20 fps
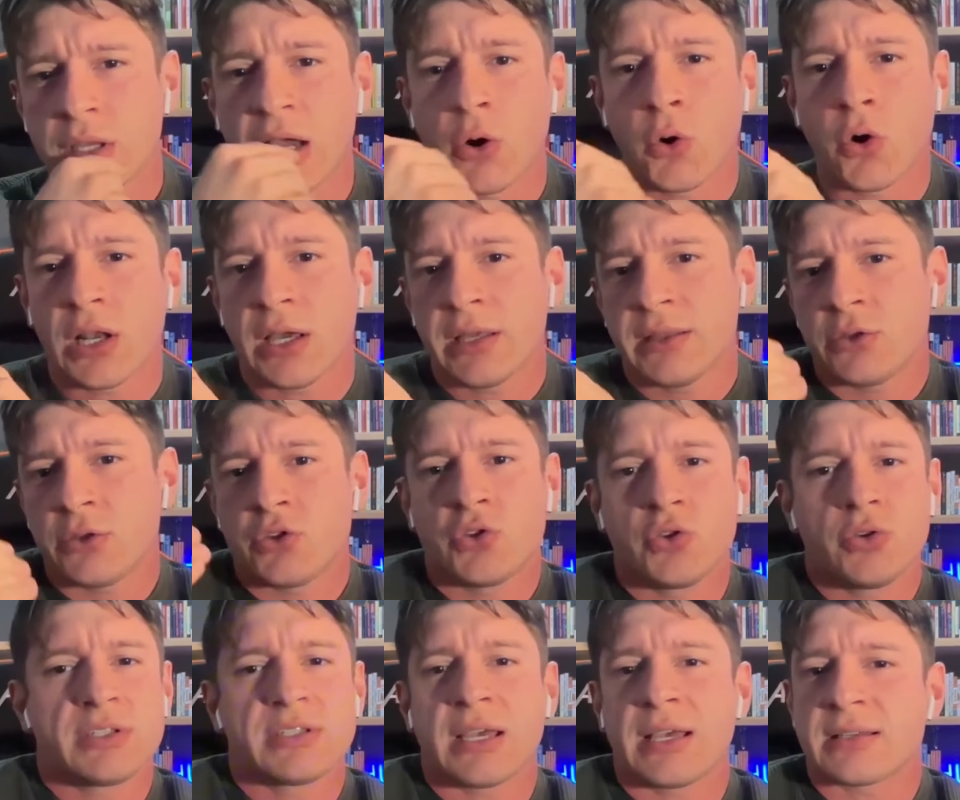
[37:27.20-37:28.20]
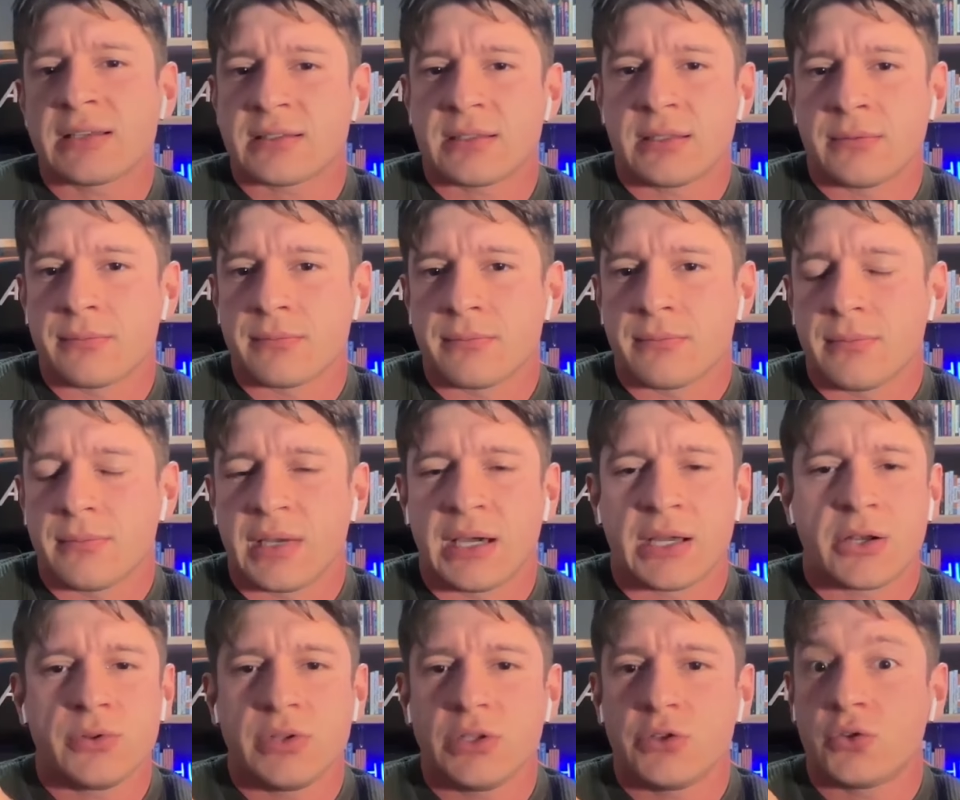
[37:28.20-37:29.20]
All I need to do is ask them. I
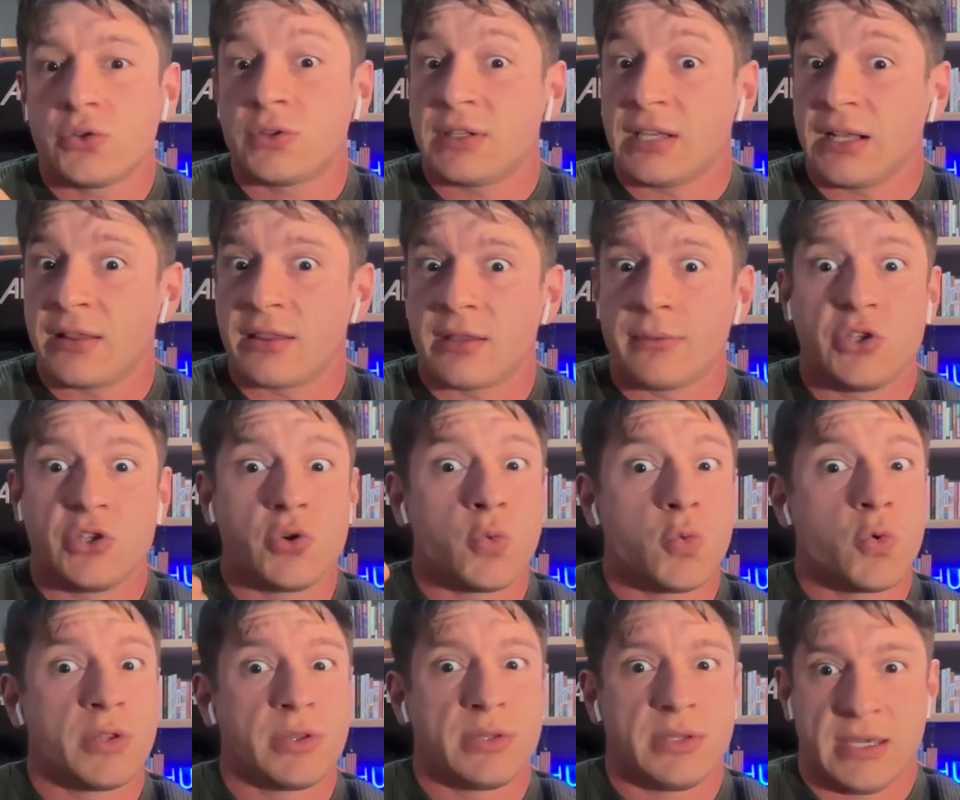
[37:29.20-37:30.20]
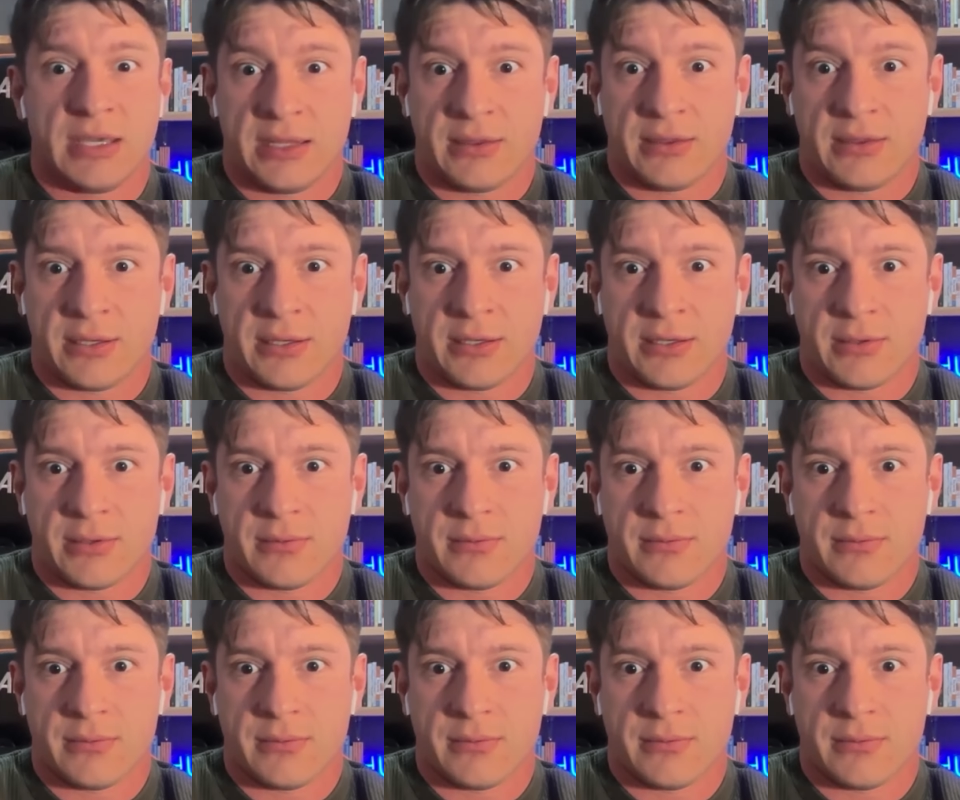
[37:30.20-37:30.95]
don't need to tell them you won't get there.